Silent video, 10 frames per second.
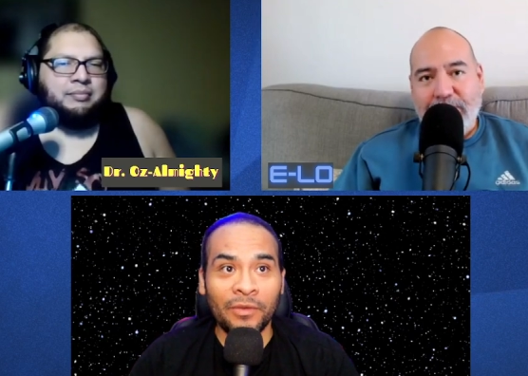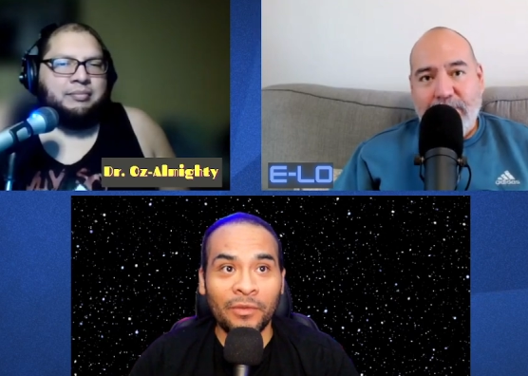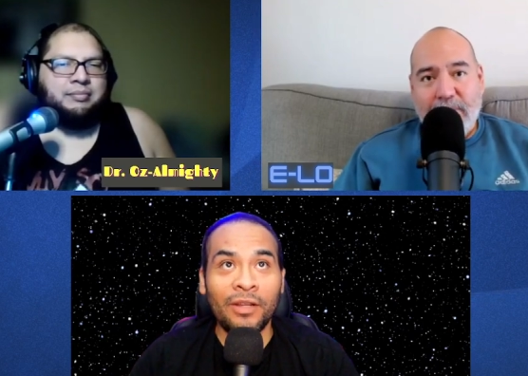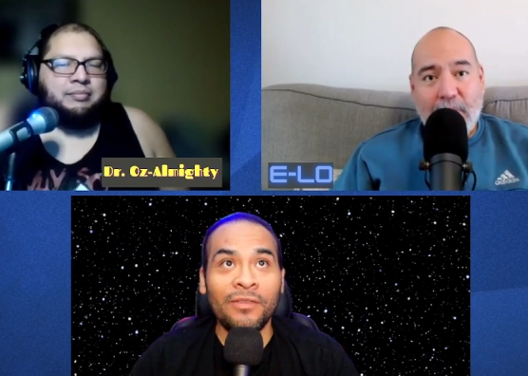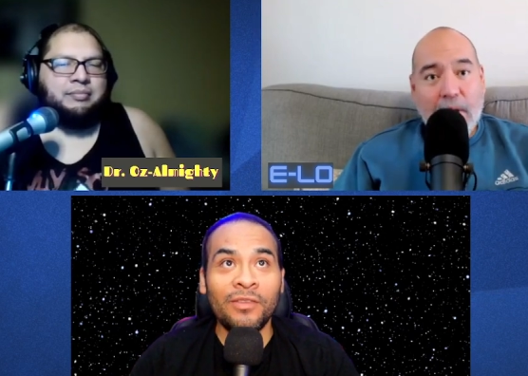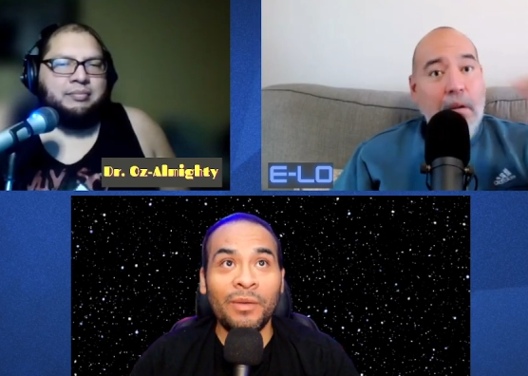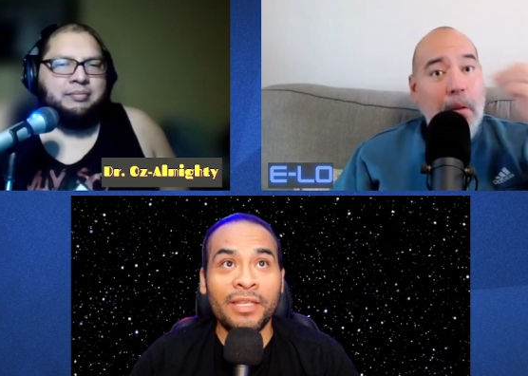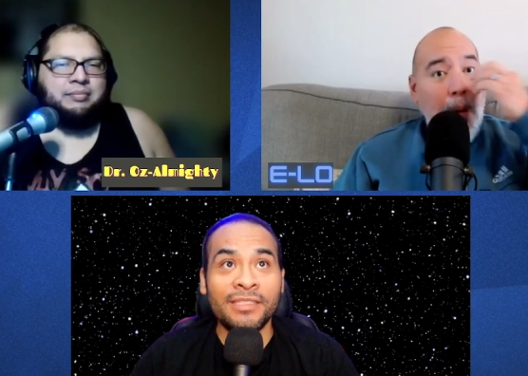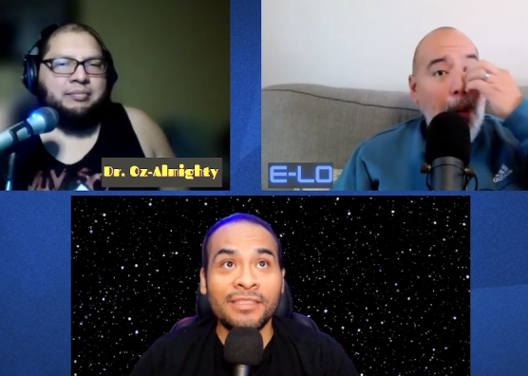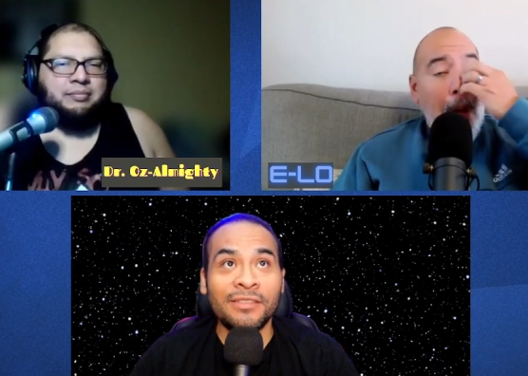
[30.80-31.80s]
Speaker 1: One of his
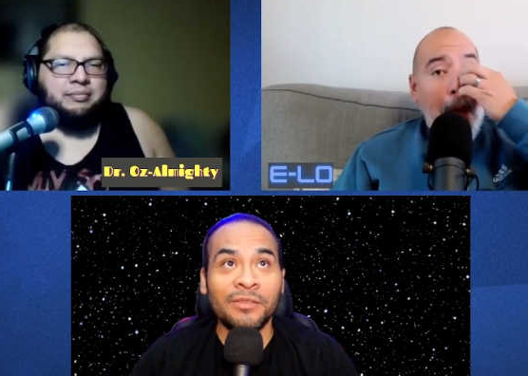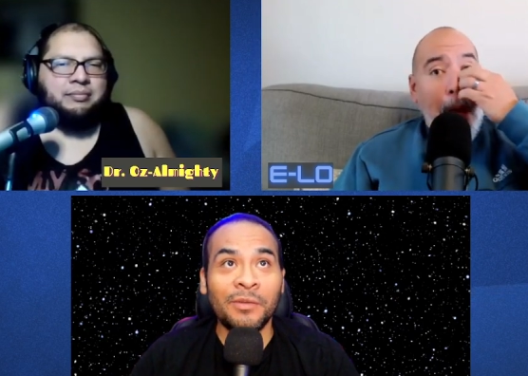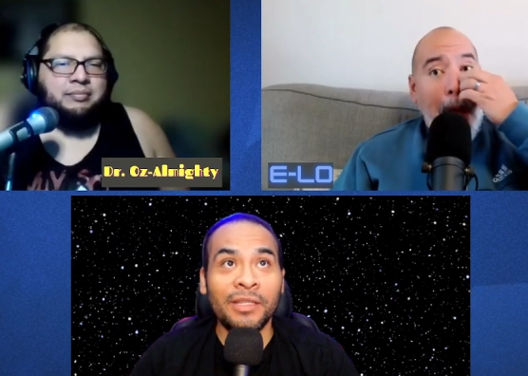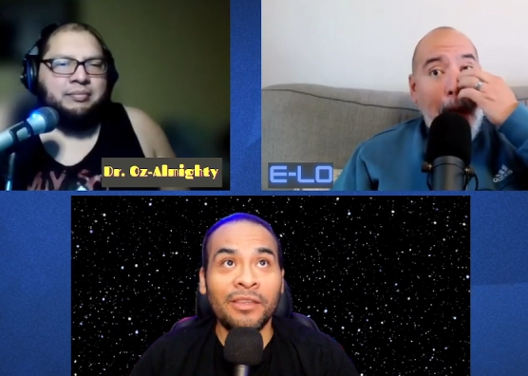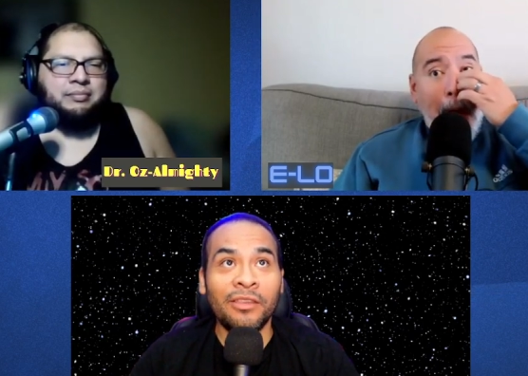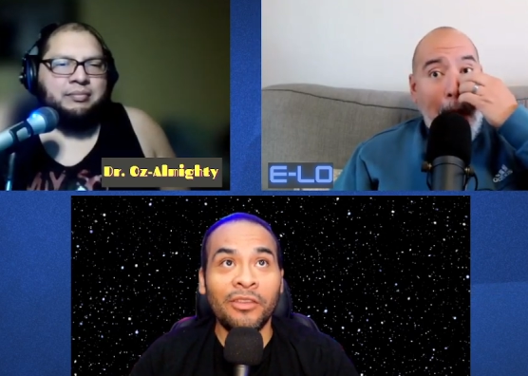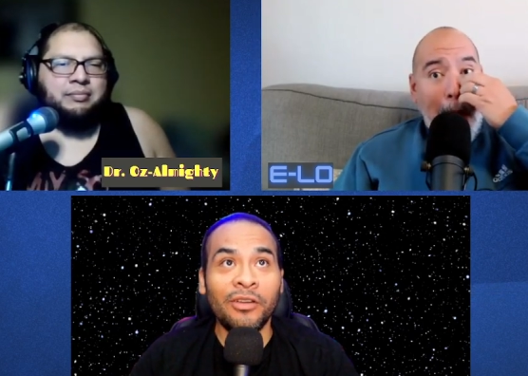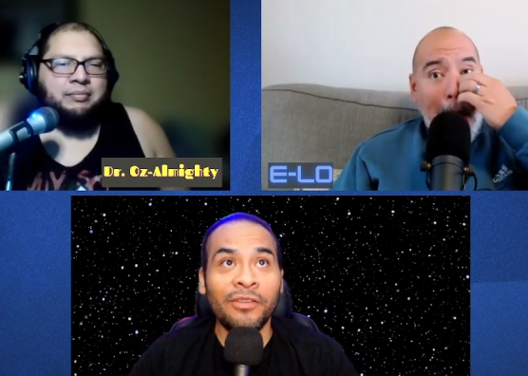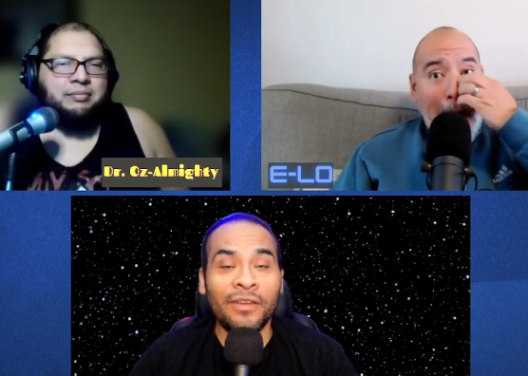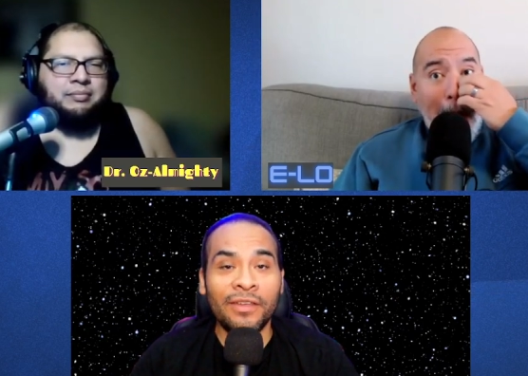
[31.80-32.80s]
best. It's what,
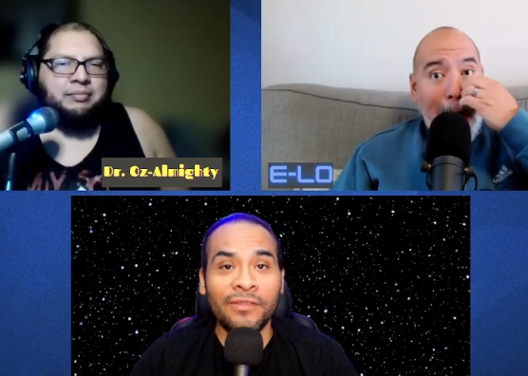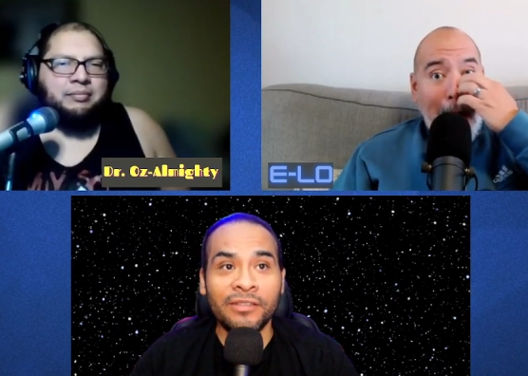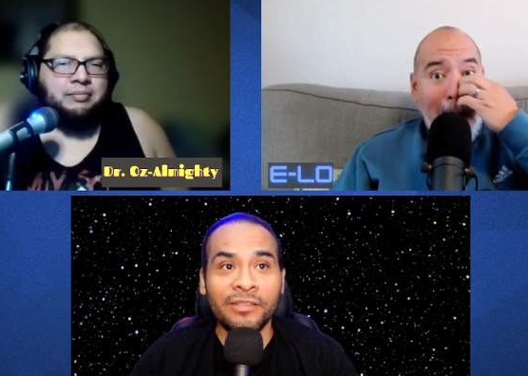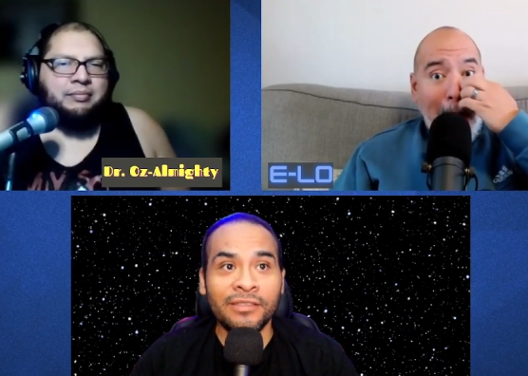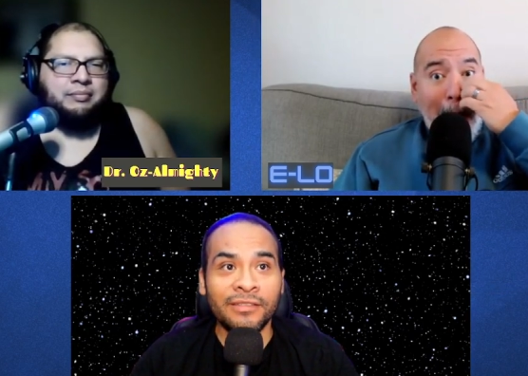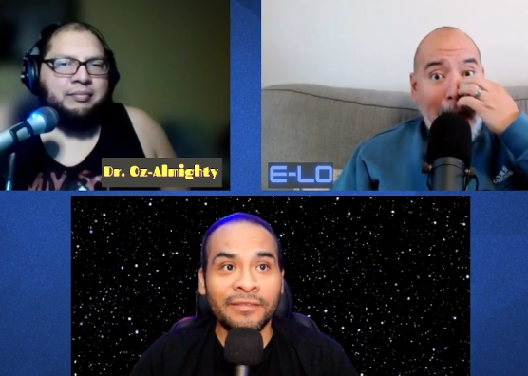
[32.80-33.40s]
35 years?